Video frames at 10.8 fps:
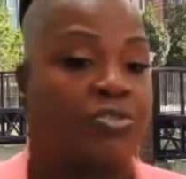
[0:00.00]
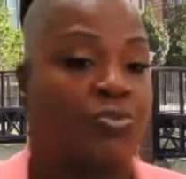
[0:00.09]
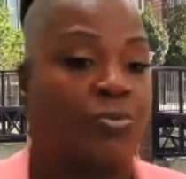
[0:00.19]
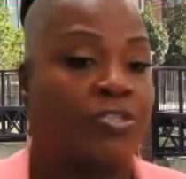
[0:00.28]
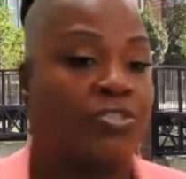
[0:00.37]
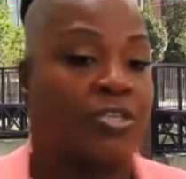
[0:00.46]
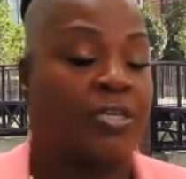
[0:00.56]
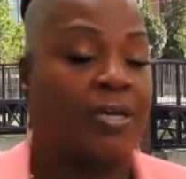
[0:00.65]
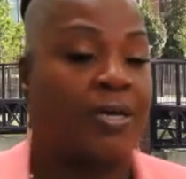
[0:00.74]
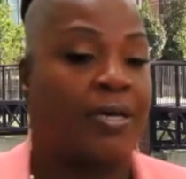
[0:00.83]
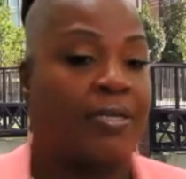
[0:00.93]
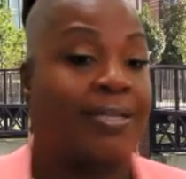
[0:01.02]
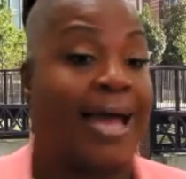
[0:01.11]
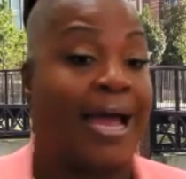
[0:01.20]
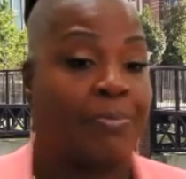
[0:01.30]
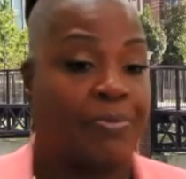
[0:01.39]
Georgia
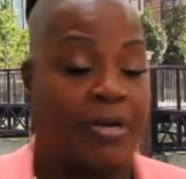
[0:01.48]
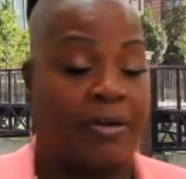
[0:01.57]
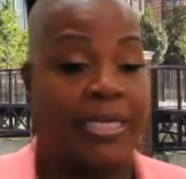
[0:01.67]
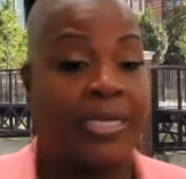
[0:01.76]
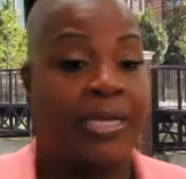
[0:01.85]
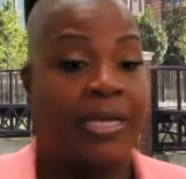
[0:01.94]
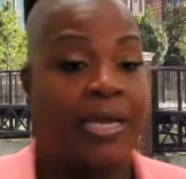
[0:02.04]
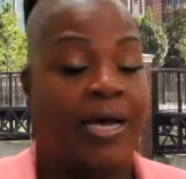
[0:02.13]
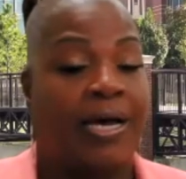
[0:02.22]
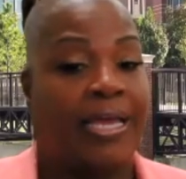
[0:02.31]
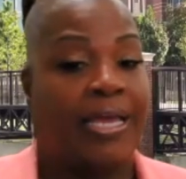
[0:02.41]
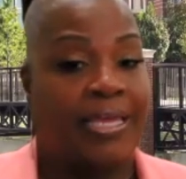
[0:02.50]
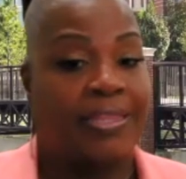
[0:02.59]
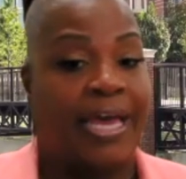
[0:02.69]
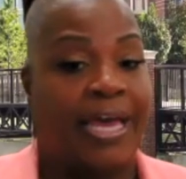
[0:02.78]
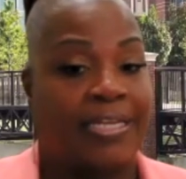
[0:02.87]
Library in
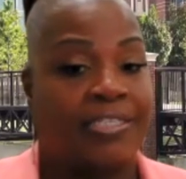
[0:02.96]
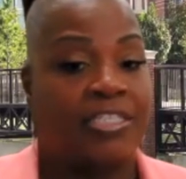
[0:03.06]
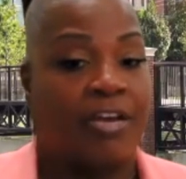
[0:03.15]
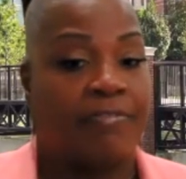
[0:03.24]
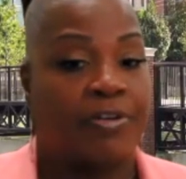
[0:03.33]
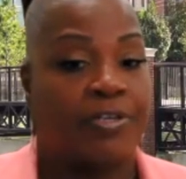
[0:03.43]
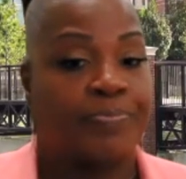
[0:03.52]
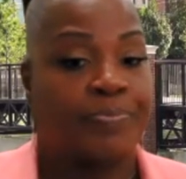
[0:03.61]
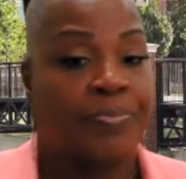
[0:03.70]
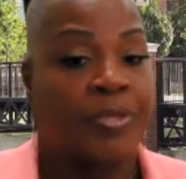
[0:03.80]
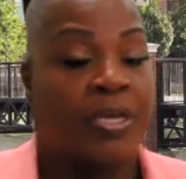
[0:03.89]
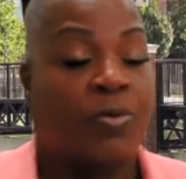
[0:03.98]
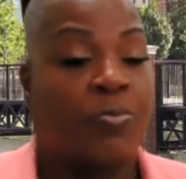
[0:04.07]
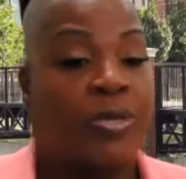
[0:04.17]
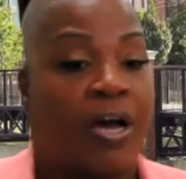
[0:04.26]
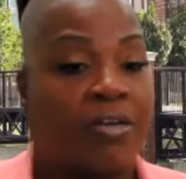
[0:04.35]
that endeavor.
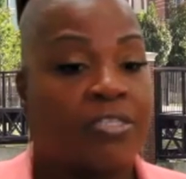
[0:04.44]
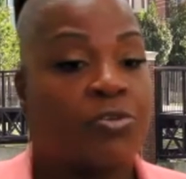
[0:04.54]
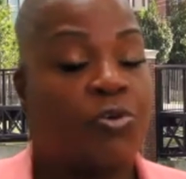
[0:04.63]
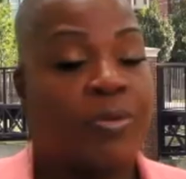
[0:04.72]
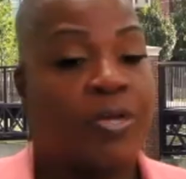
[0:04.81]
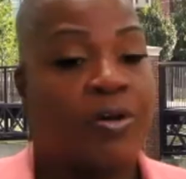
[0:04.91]
We also will be